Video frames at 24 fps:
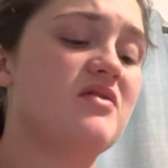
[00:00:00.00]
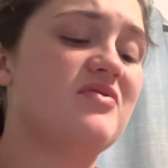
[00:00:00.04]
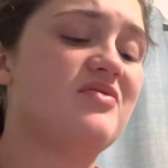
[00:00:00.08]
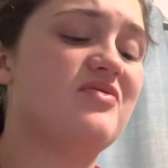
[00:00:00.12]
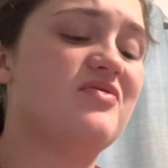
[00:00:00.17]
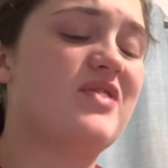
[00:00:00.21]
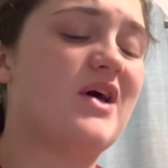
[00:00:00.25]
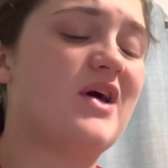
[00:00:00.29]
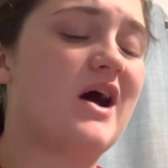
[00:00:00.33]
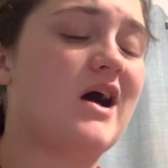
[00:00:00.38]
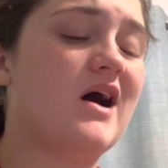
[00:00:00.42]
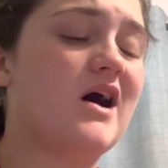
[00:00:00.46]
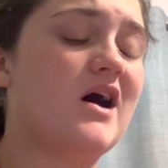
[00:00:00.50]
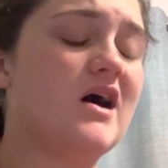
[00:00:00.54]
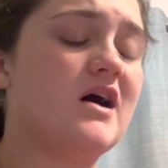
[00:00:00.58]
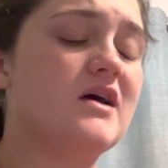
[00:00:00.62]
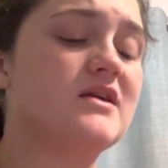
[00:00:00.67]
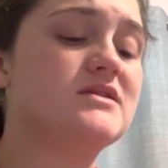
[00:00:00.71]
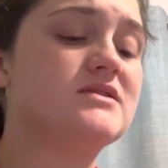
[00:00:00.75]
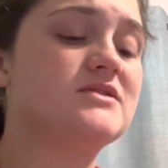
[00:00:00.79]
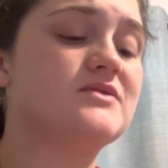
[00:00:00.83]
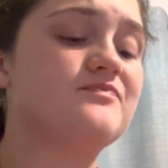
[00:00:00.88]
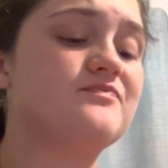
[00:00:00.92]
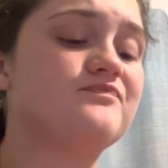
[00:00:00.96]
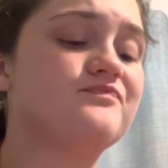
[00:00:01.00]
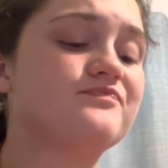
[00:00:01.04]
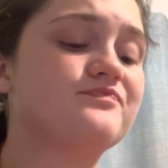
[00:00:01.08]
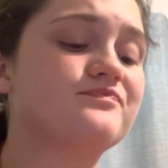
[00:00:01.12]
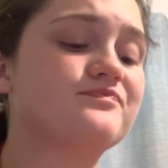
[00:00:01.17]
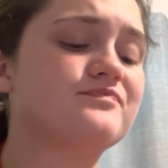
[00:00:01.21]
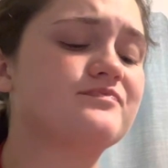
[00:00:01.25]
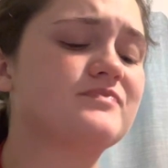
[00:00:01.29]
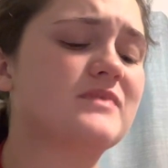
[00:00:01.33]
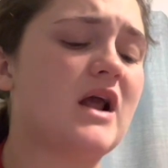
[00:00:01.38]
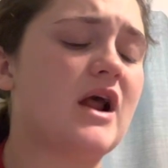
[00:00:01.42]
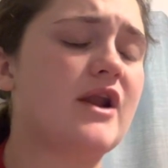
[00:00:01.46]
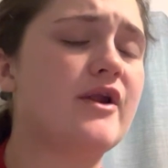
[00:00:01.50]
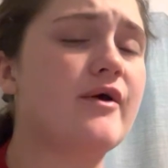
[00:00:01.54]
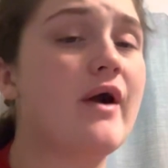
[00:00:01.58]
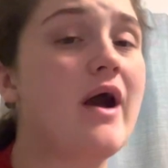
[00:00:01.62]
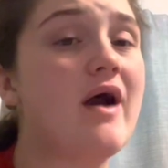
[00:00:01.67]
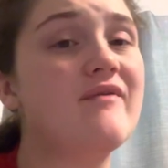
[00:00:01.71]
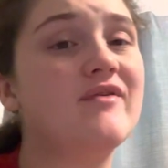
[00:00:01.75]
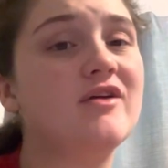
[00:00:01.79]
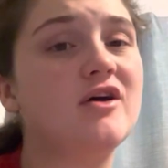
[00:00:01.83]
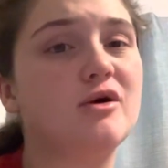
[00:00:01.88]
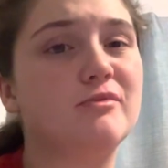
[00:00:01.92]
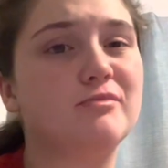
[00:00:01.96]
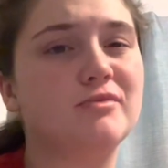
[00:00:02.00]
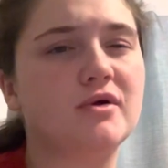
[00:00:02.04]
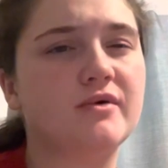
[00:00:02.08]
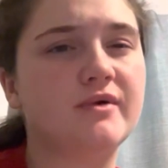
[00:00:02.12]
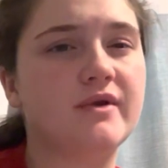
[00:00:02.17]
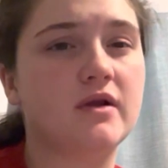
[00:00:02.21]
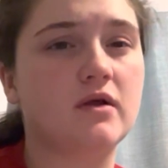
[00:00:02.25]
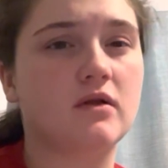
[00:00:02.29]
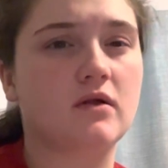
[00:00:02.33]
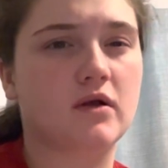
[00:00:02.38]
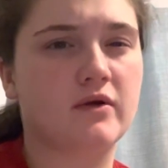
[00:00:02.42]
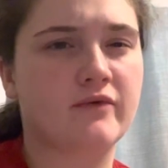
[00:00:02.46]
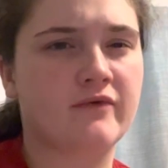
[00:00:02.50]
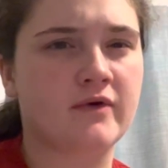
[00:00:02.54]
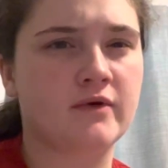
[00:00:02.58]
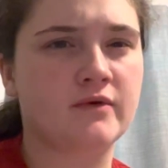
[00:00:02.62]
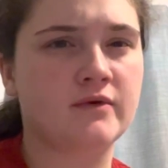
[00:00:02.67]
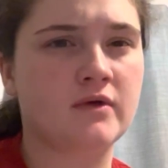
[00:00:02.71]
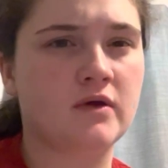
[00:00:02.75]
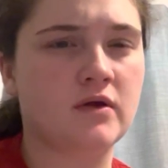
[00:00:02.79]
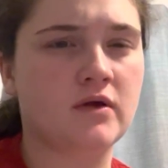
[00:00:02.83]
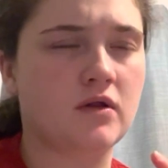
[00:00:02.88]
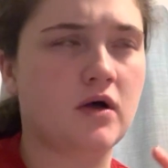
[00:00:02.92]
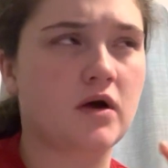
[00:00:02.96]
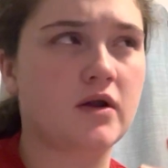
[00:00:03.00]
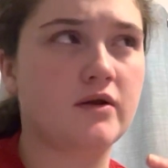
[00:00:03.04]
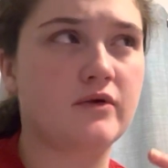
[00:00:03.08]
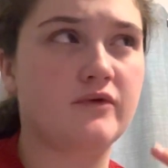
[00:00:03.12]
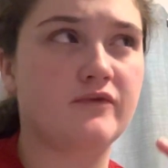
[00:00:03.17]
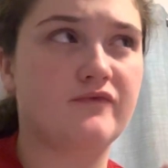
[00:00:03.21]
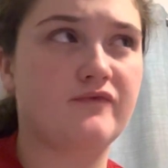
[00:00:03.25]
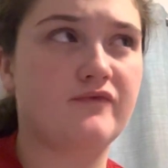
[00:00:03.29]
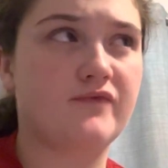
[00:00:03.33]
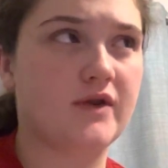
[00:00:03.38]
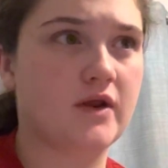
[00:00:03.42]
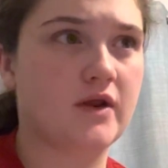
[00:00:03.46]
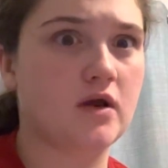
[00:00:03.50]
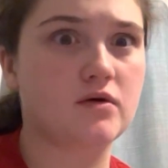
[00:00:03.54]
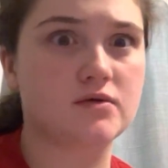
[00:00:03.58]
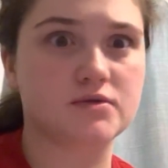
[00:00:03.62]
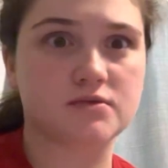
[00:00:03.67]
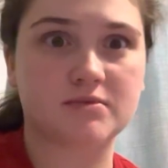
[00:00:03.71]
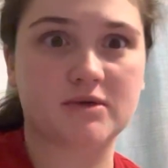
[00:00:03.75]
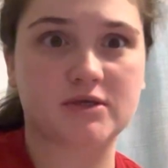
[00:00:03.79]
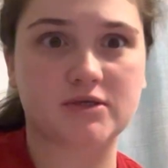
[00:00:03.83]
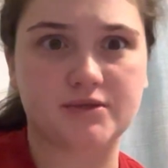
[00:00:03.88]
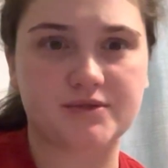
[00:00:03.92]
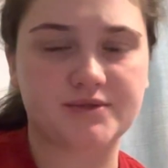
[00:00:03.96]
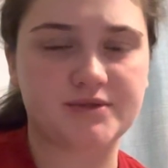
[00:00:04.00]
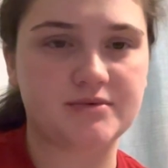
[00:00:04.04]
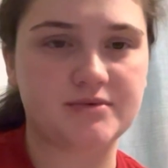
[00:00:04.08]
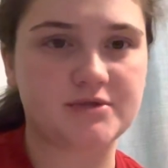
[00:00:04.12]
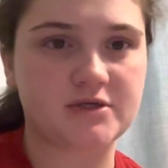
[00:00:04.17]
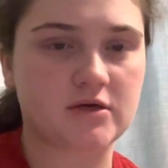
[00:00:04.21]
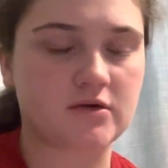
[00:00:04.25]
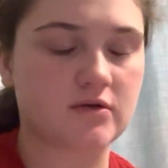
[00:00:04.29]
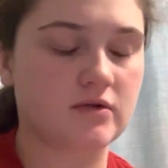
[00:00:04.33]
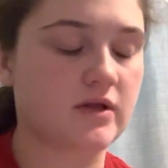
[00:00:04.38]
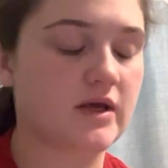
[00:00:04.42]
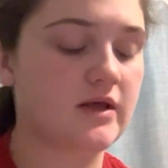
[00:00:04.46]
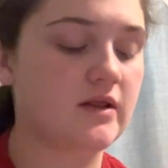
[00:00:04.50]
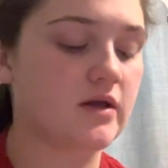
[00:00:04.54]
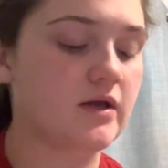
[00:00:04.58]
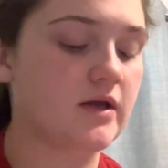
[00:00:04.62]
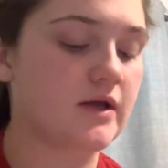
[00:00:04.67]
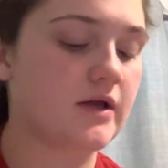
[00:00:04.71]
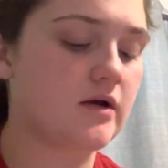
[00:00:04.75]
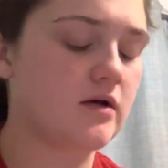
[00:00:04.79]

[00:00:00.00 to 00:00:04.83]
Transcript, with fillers: that I know I haven't uploaded a lot of a lot of videos on my YouTube channel lately.